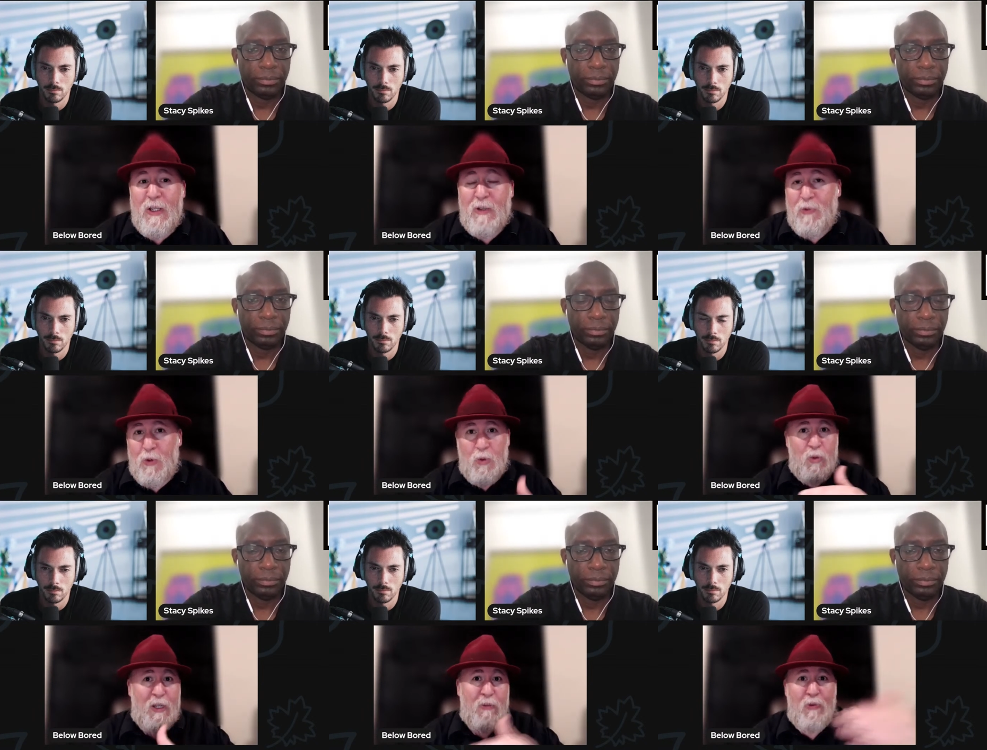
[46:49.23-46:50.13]
Speaker 1: of you
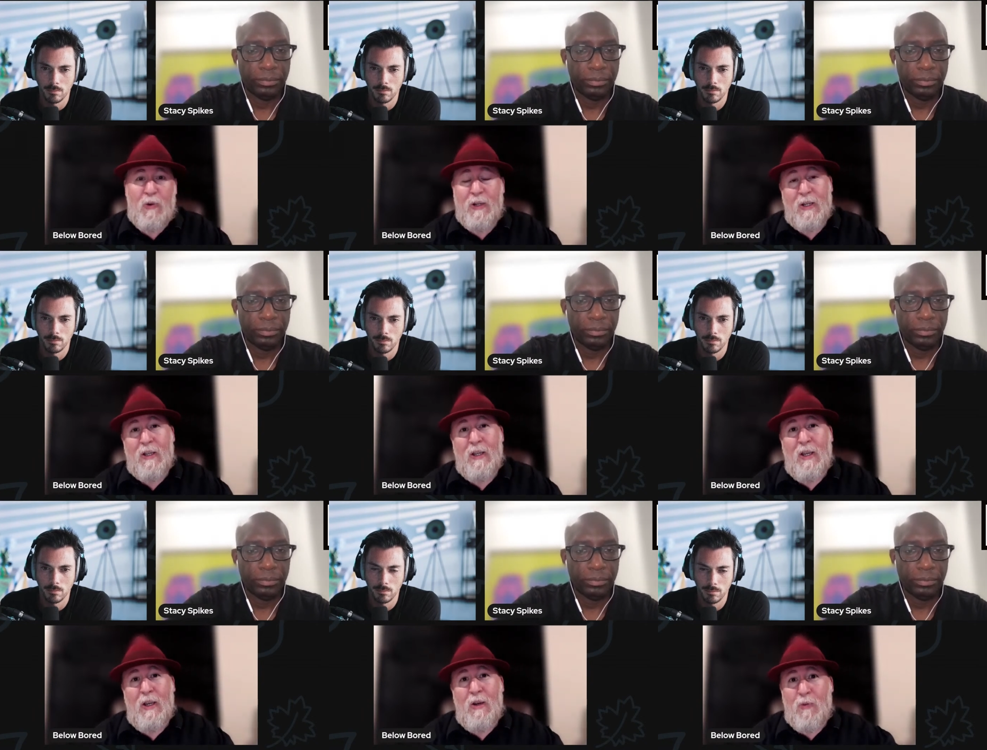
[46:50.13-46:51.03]
teleporting
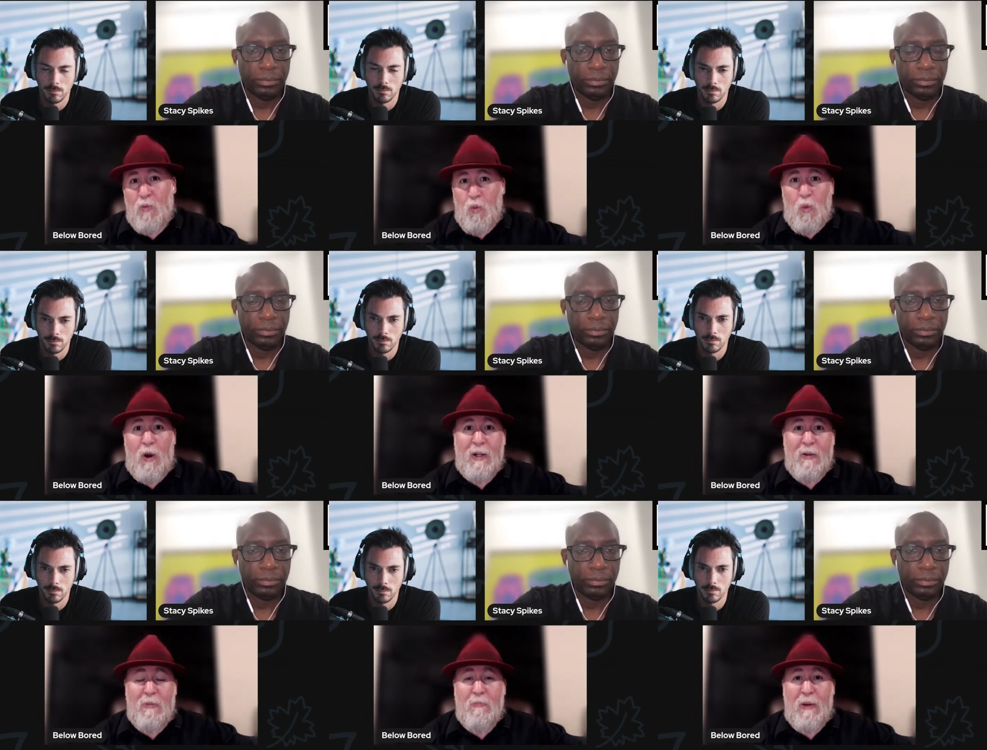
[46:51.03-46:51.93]
from one
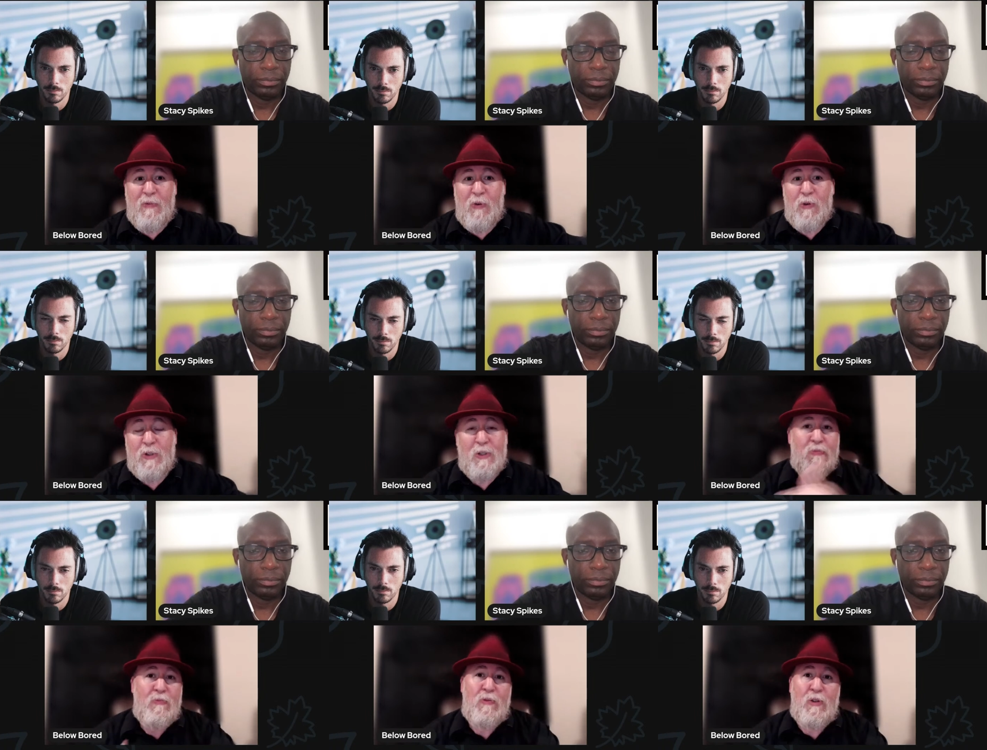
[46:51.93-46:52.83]
metaverse
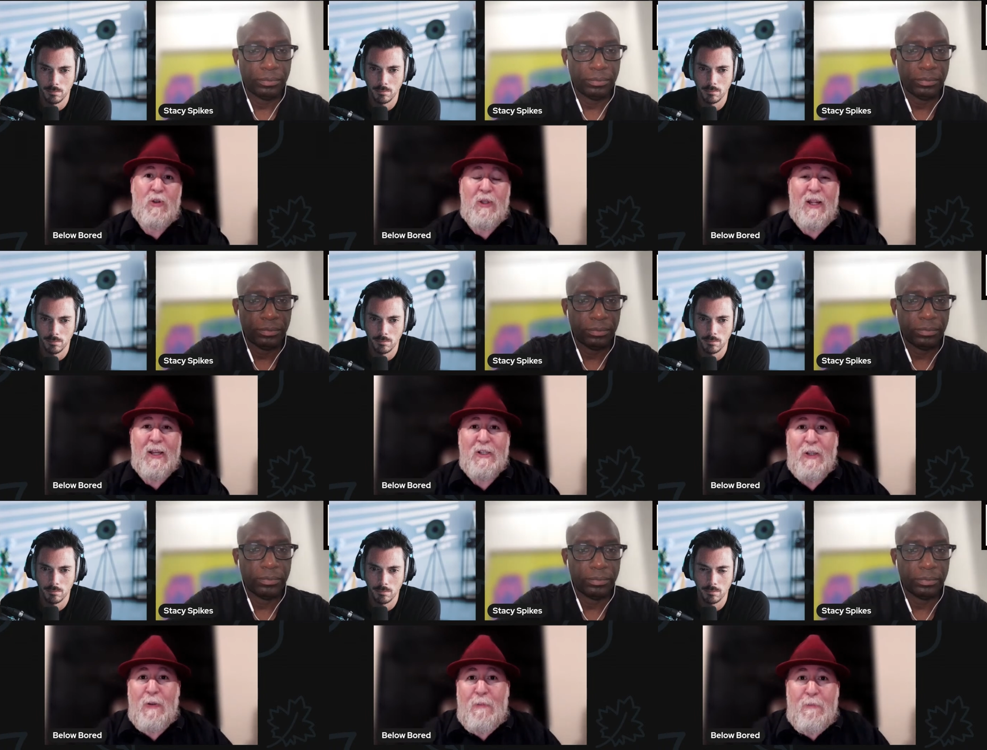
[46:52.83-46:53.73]
to the next.
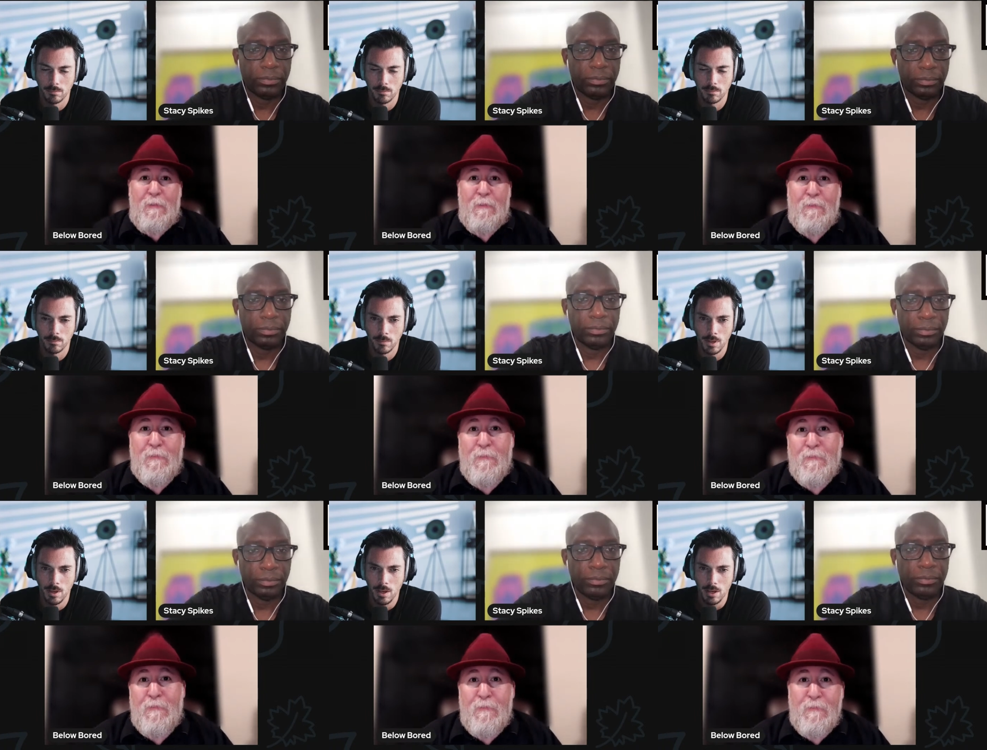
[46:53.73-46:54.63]

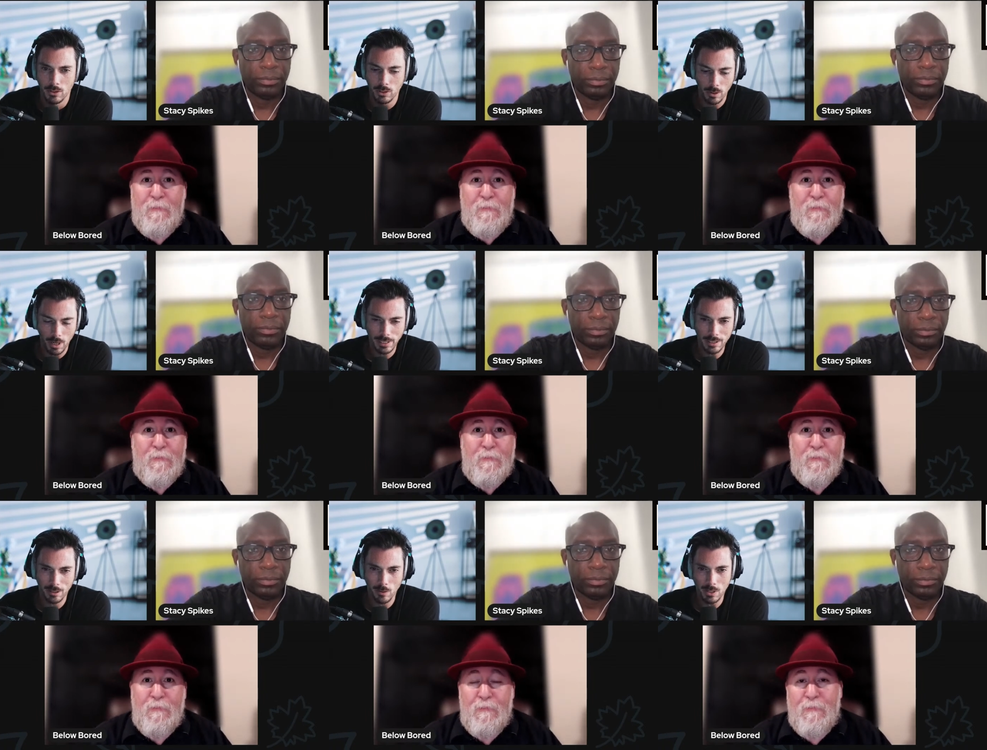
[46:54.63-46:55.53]
So I
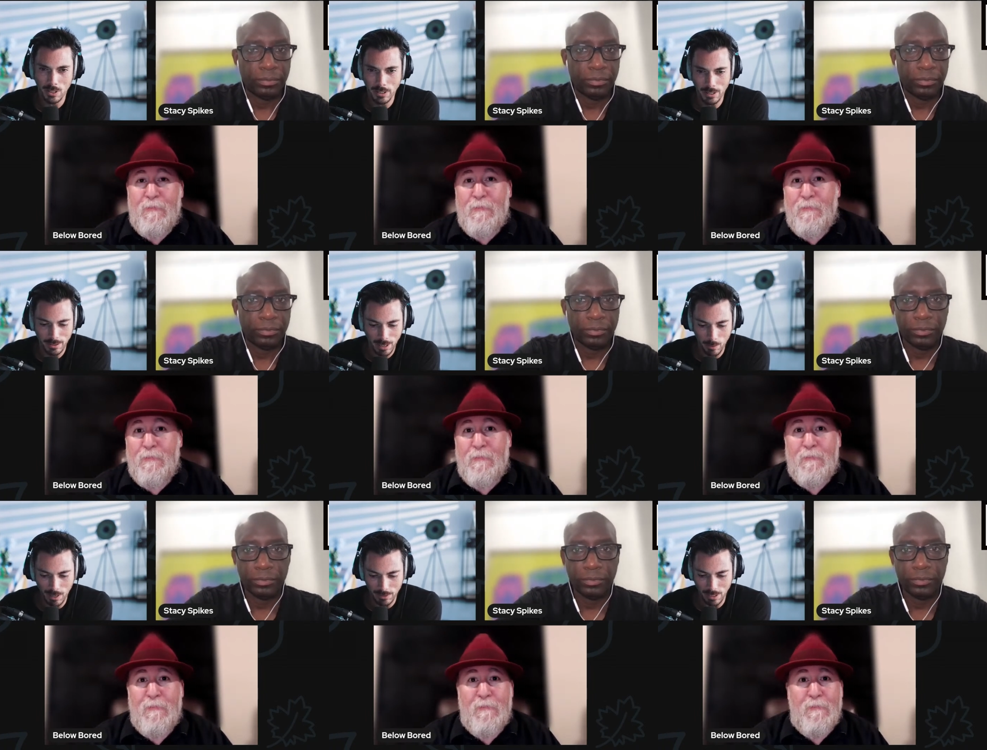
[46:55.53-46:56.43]
Speaker 2: guess the question is now
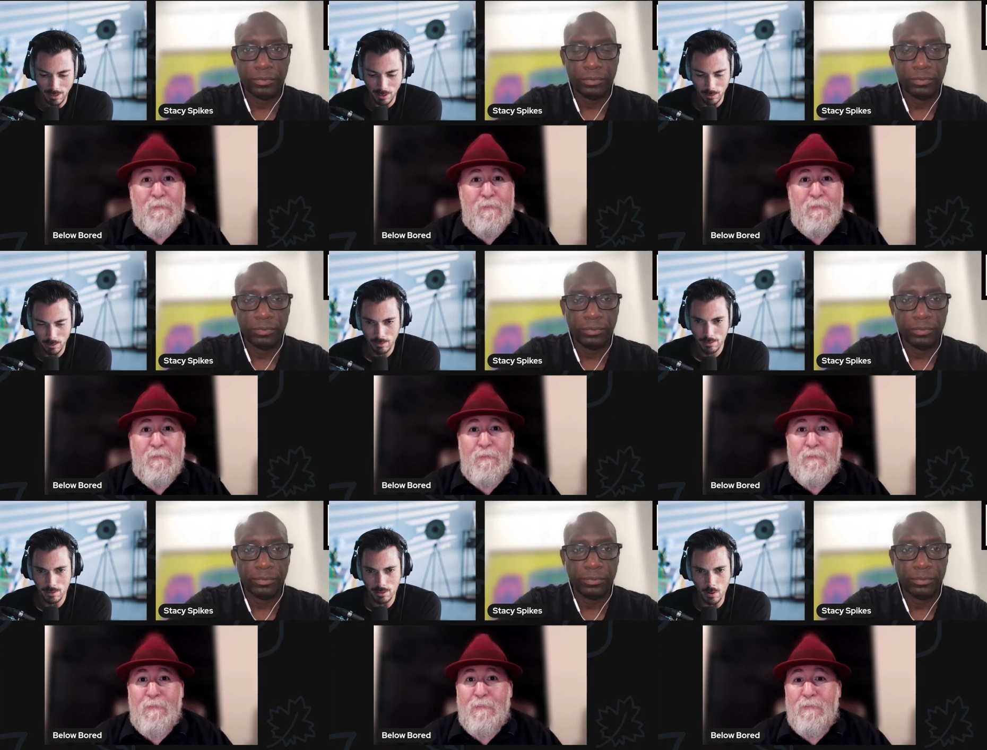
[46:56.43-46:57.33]
we have Stacy on
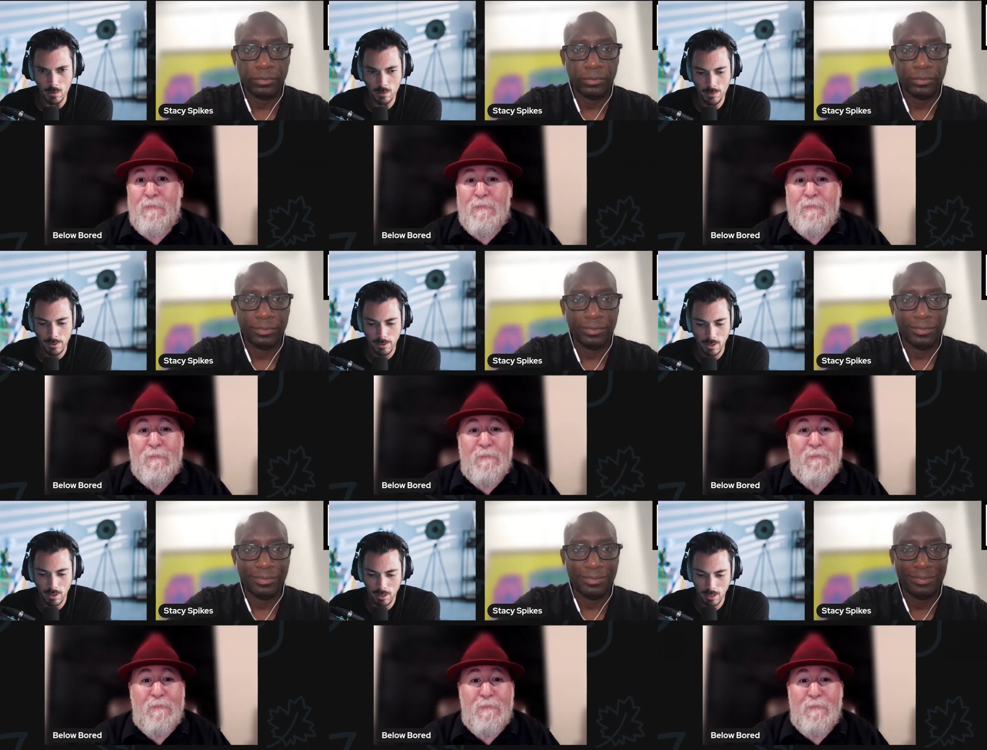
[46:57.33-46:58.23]
the show,
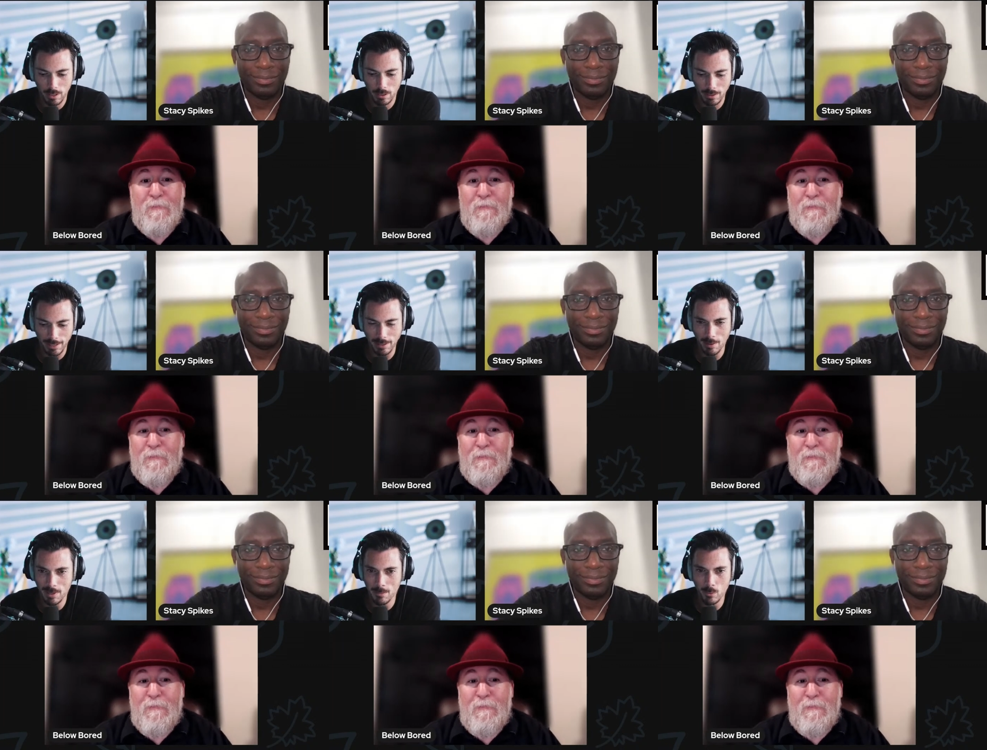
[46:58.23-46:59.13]
can there
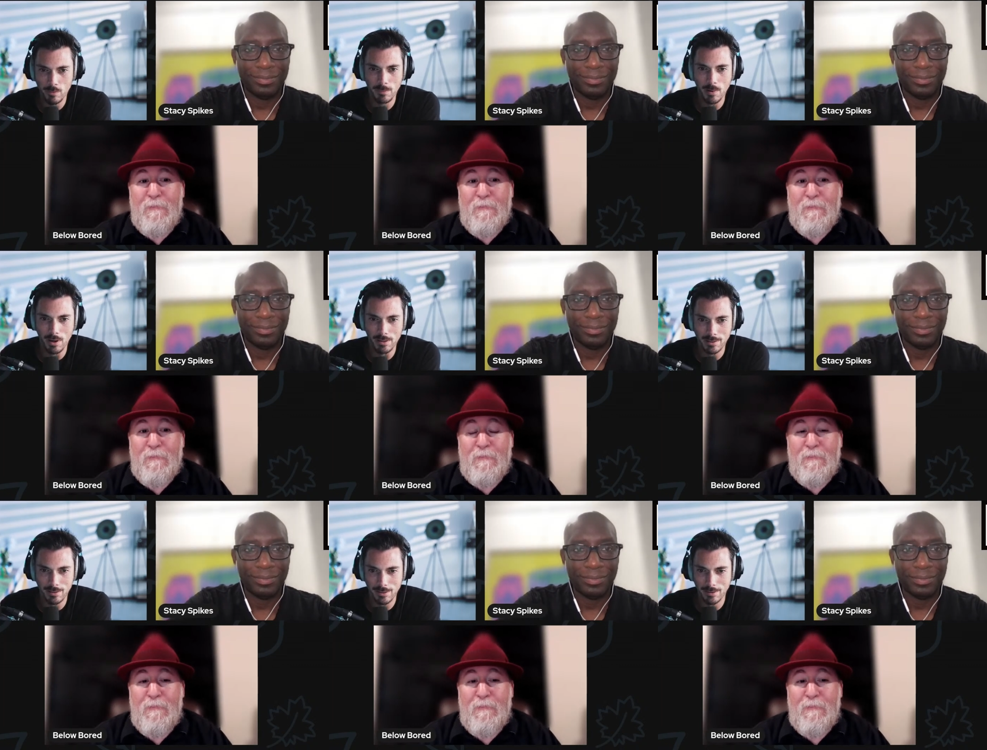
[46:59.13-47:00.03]
be a movie pass
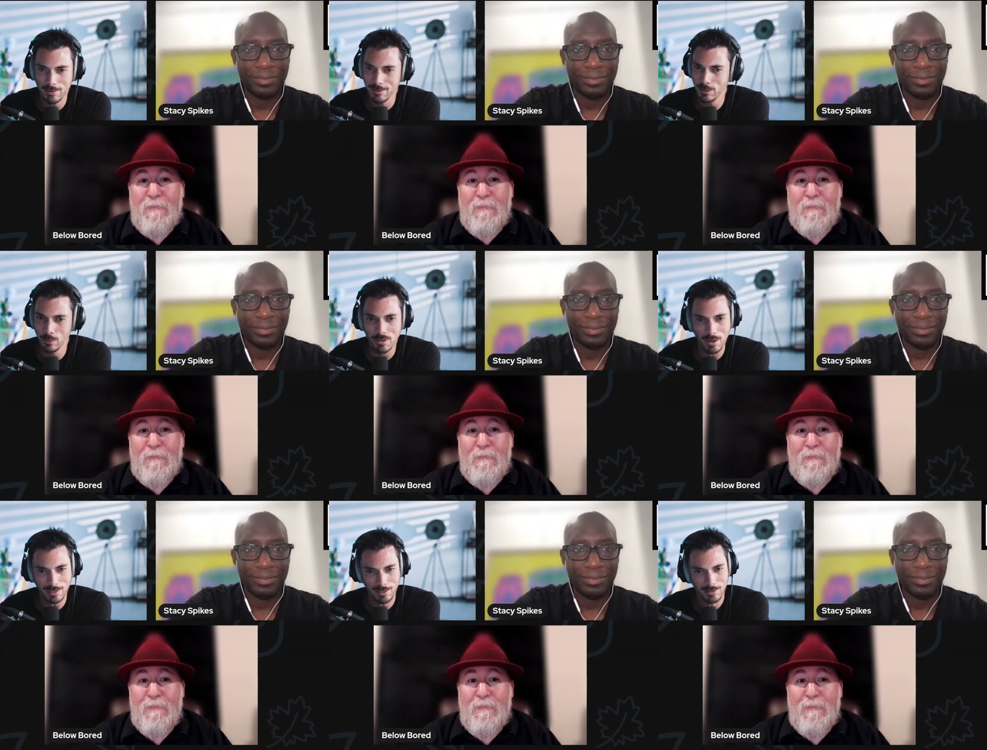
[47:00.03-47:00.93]
that unites